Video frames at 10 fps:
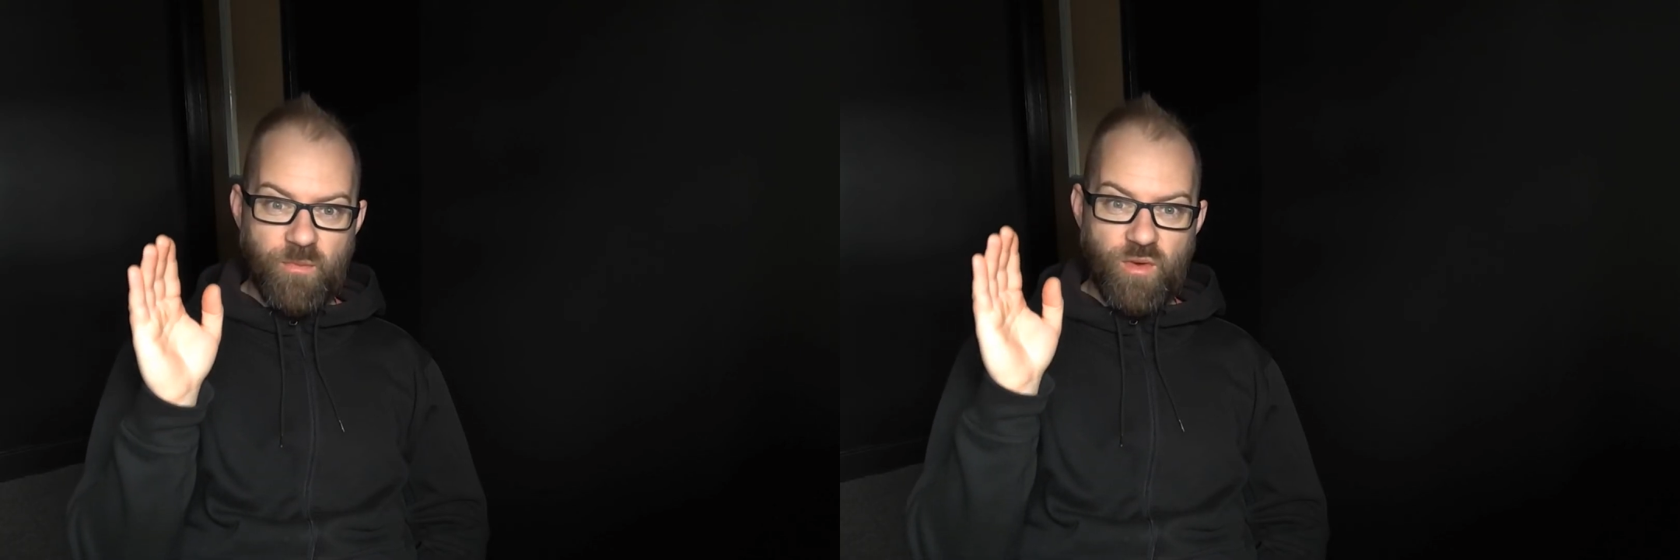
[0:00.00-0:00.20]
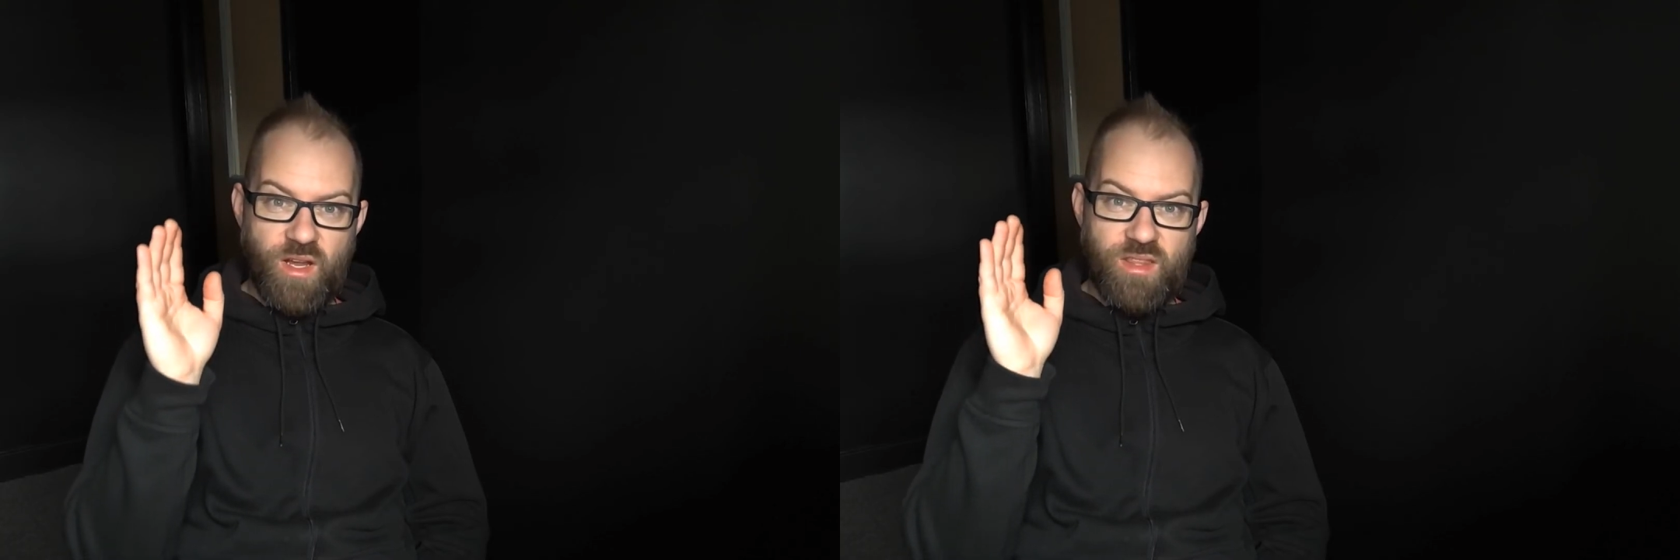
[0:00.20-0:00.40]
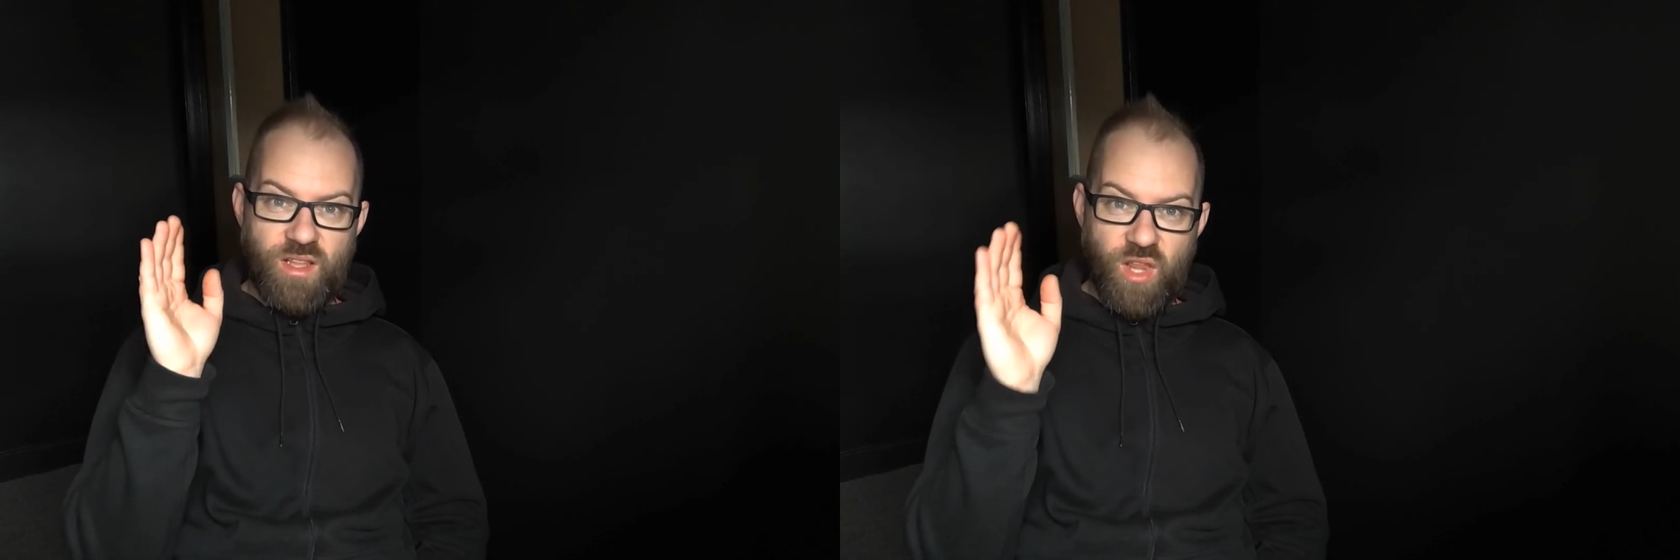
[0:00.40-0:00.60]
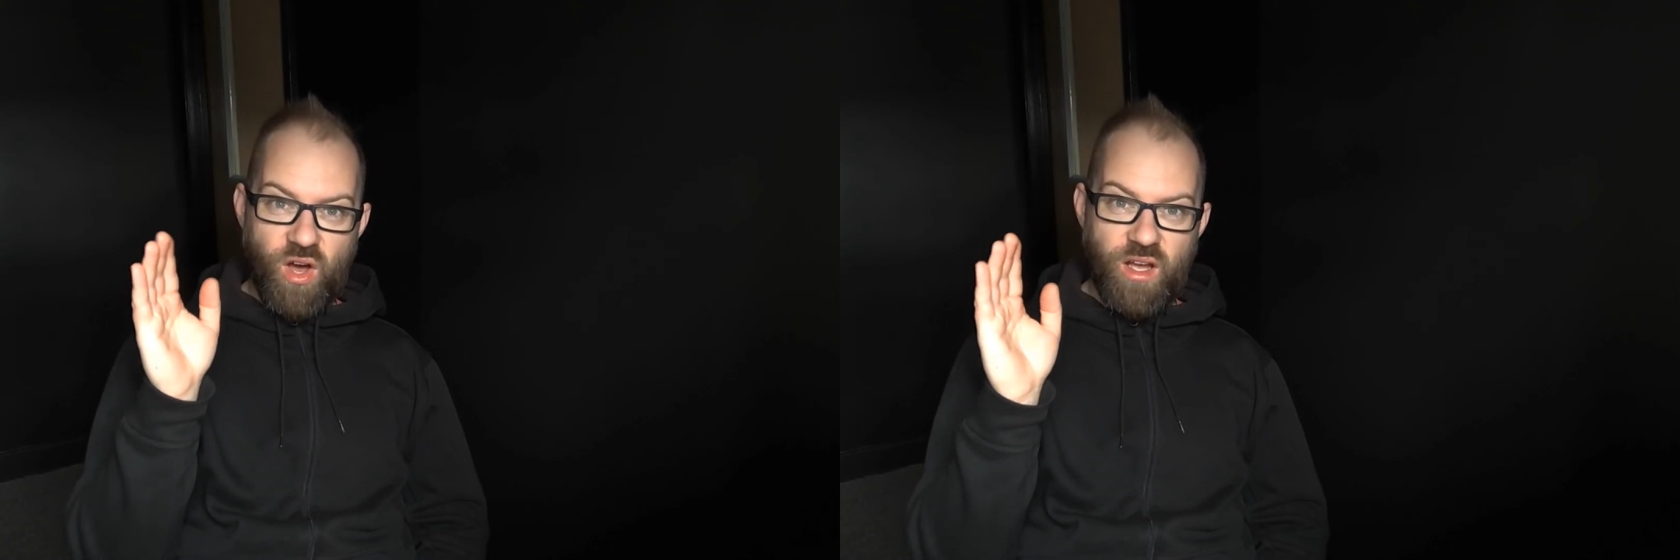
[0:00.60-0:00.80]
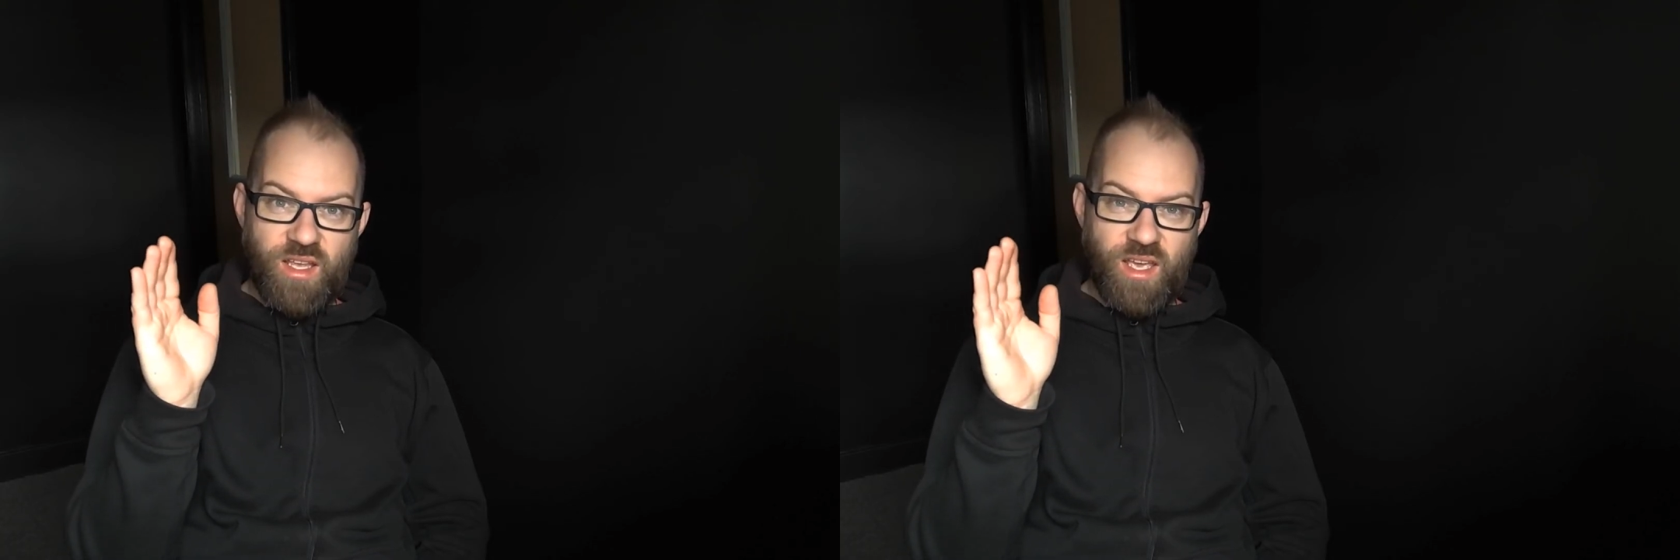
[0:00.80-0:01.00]
right? The
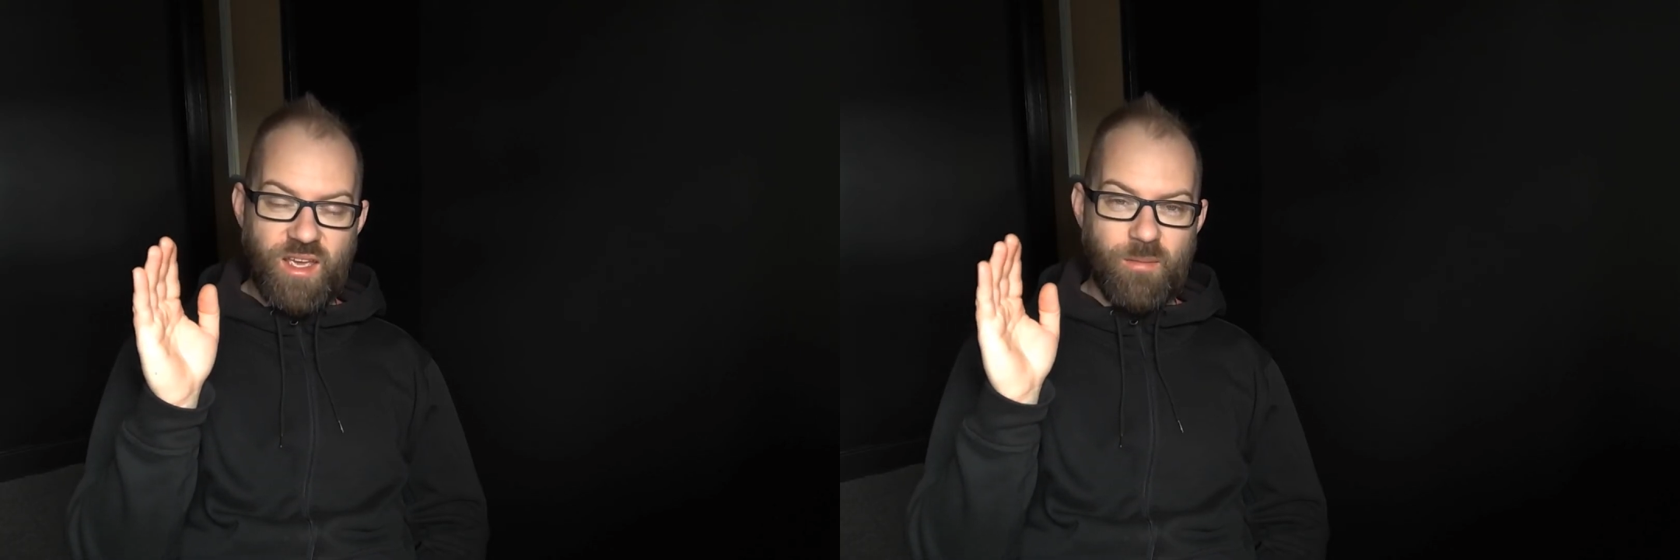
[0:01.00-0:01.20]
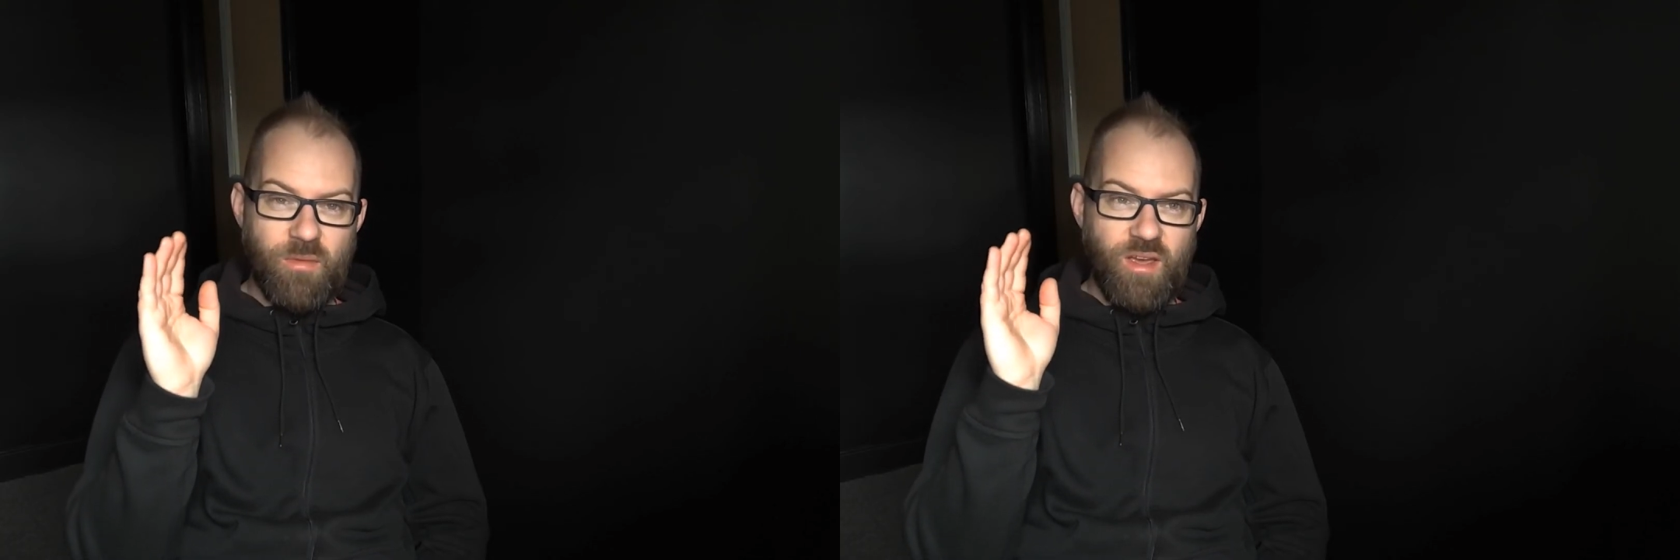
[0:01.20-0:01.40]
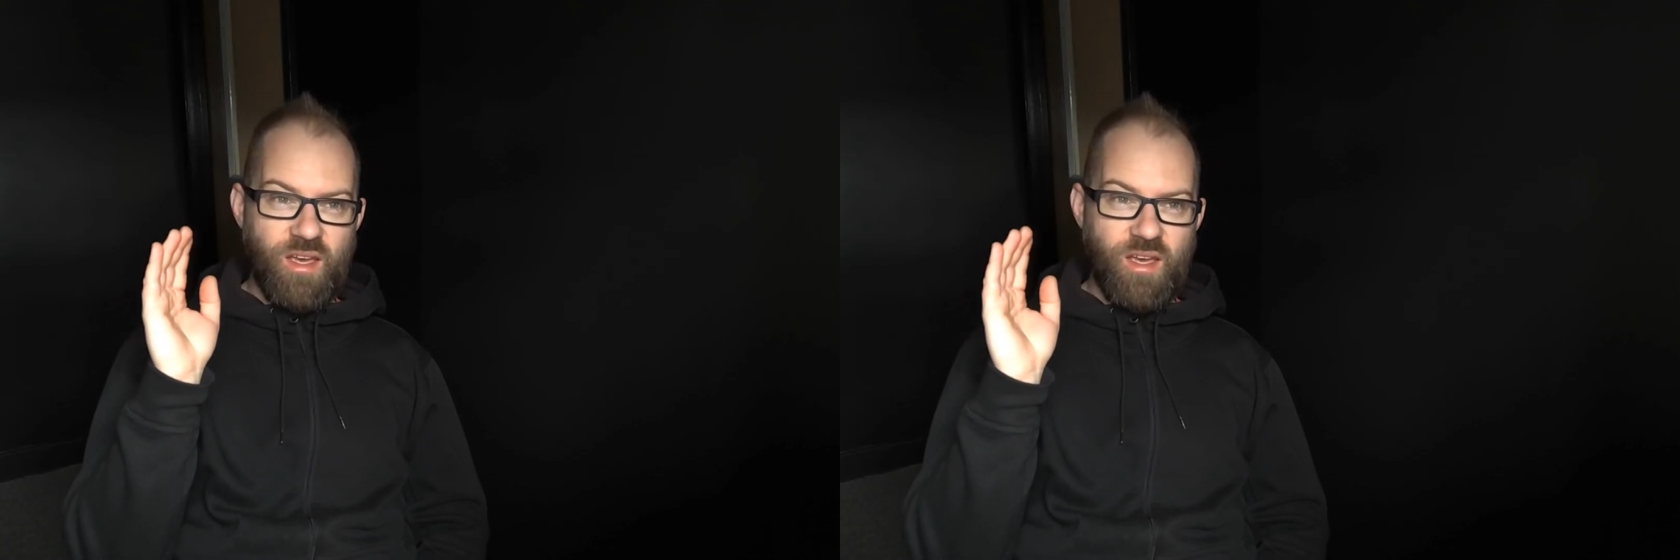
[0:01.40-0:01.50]
long game.